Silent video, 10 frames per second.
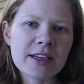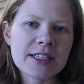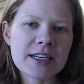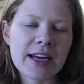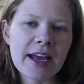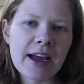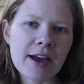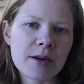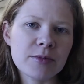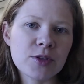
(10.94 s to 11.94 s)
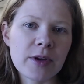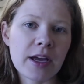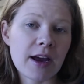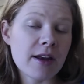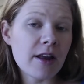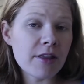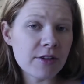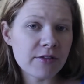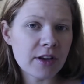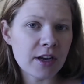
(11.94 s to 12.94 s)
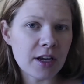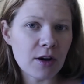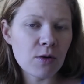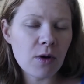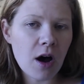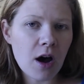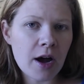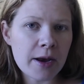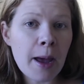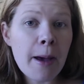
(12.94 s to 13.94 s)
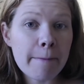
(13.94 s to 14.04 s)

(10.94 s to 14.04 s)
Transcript: and today I am doing another video on